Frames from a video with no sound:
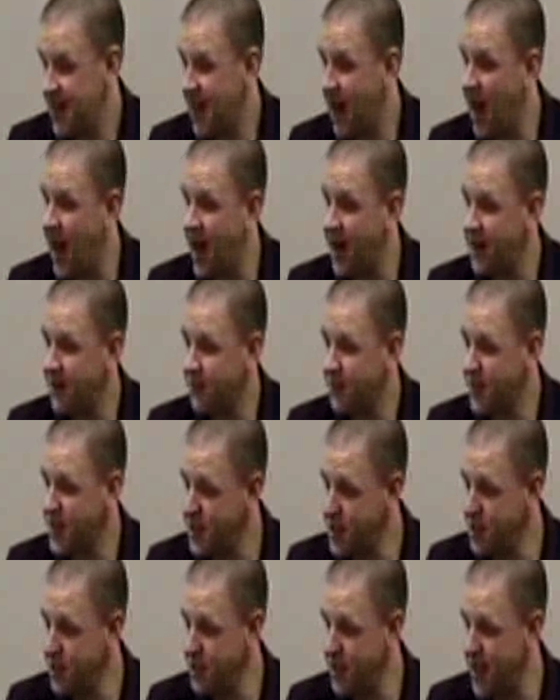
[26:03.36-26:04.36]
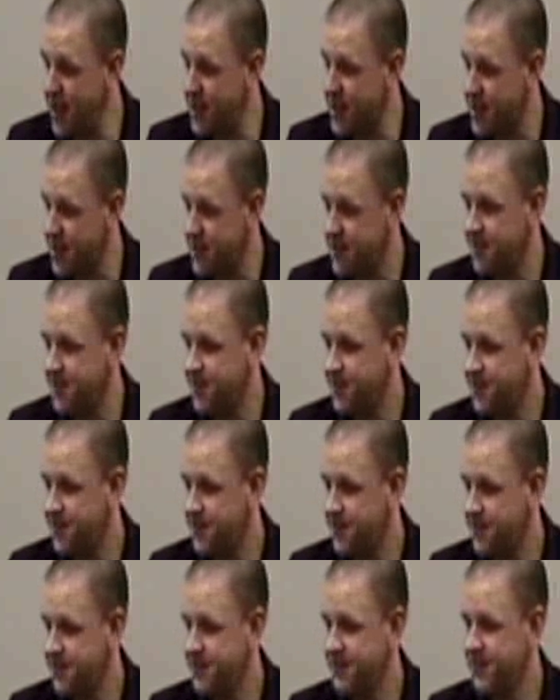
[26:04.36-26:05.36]
God, will you do this?
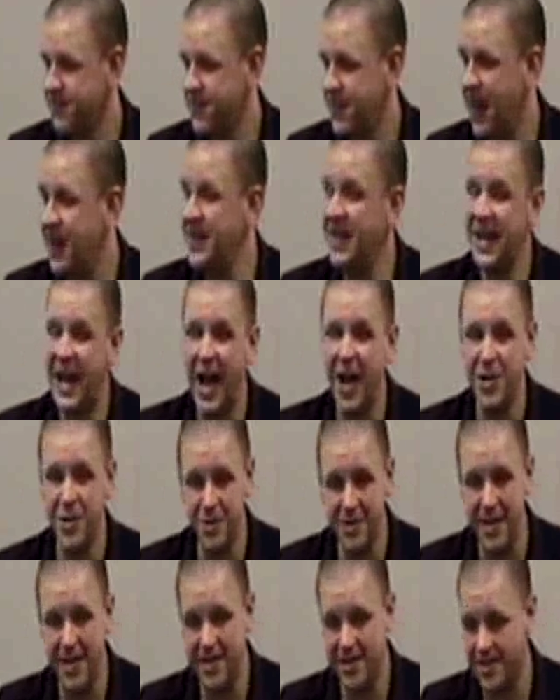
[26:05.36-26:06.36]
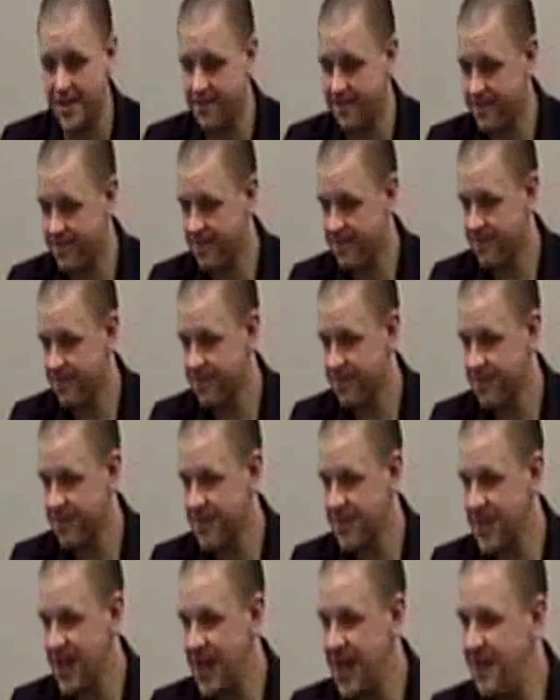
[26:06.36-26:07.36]
and then I'll do this.
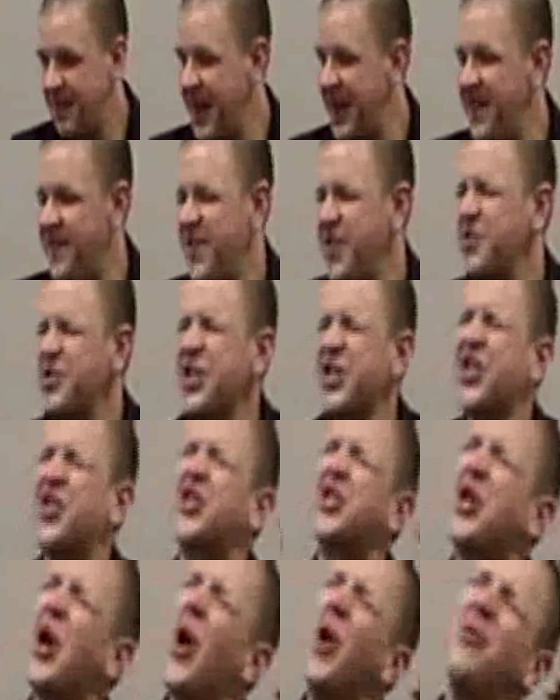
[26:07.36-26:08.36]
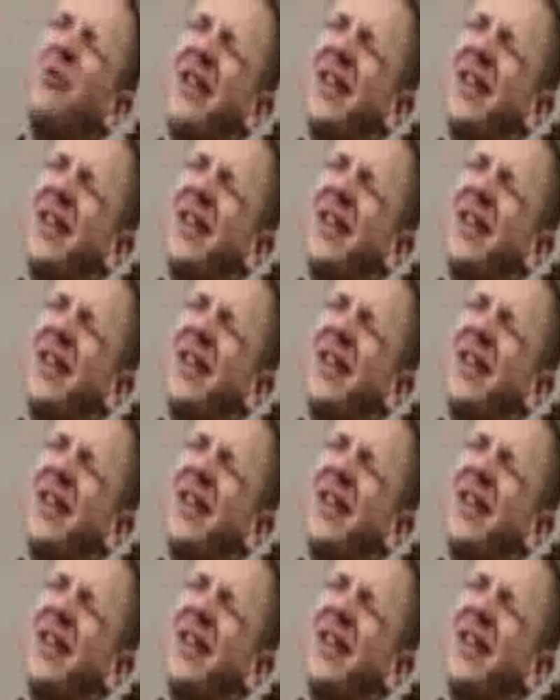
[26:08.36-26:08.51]
Man, if you'll just show